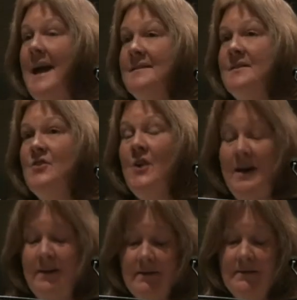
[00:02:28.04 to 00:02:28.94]
As a
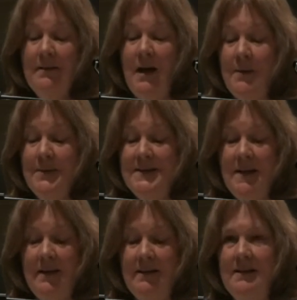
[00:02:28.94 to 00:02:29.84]
child, I was
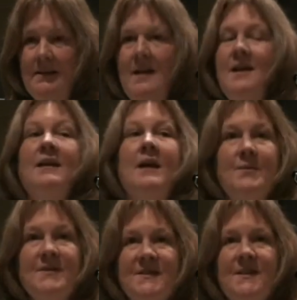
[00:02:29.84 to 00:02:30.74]
silent, and I
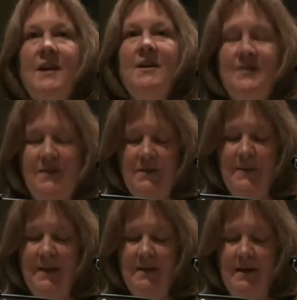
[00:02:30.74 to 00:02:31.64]
was scared to
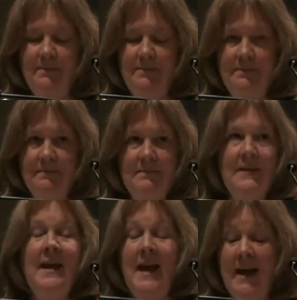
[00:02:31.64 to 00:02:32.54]
speak up.
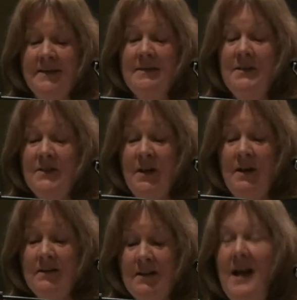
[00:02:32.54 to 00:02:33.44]
As an
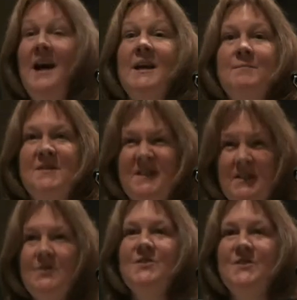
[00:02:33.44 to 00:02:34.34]
adult, I am
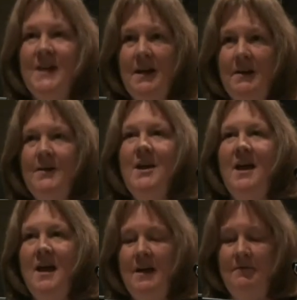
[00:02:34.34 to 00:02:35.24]
still scared
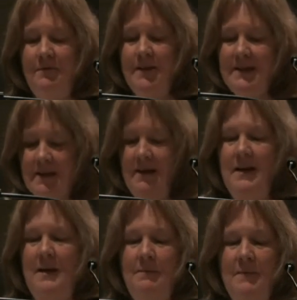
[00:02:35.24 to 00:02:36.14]
every
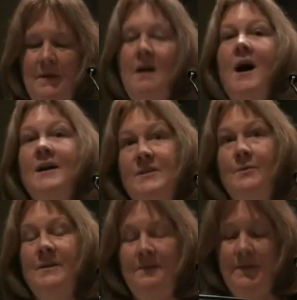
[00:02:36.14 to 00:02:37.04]
time I
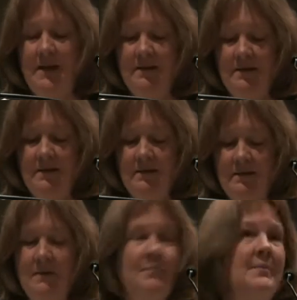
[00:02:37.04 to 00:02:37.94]
do an event.
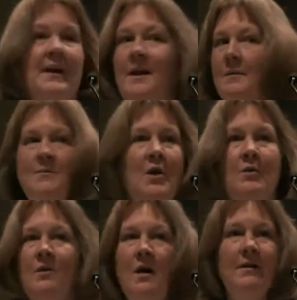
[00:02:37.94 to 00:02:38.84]
But I am
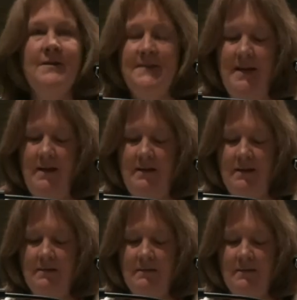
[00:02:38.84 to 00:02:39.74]
no longer
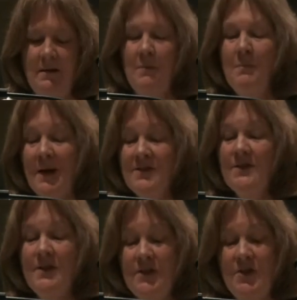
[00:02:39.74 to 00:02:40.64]
silent,
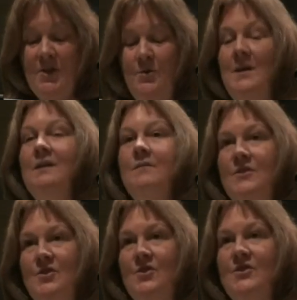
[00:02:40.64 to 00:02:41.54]
much to the chagrin of
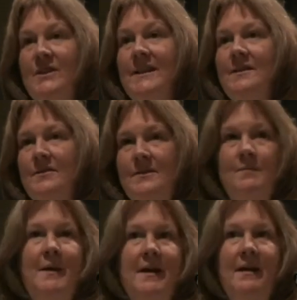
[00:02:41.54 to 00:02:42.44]
the church leaders
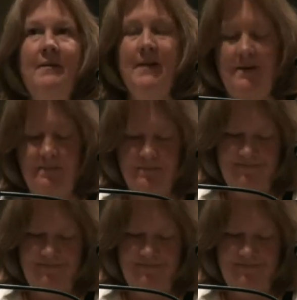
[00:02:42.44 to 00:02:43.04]
in my area.